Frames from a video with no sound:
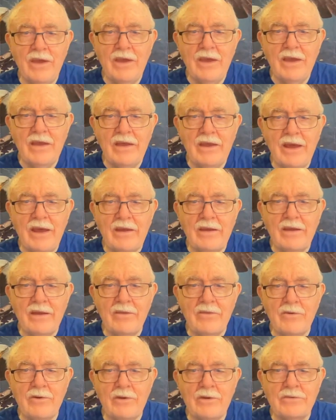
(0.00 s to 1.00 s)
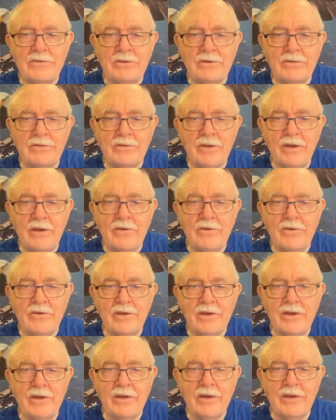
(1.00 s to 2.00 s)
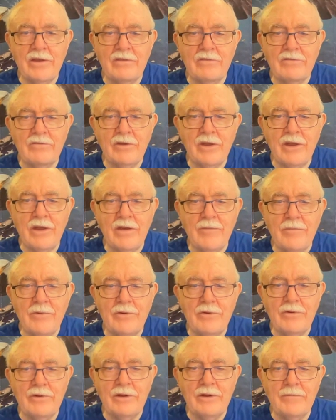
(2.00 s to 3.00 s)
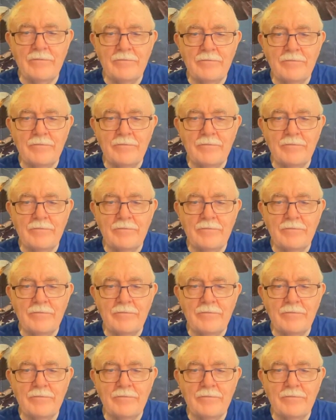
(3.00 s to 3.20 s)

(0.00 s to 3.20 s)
and had other issues undercutting its reliability.